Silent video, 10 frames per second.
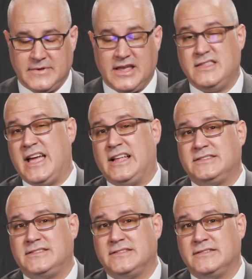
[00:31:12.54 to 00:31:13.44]
And
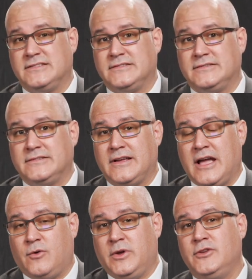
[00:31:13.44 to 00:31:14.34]
that's
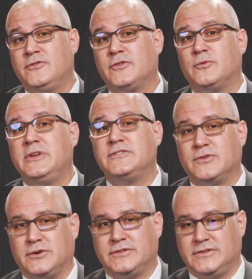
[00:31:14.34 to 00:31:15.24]
how we use a
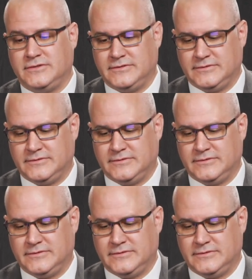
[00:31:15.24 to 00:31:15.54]
resource.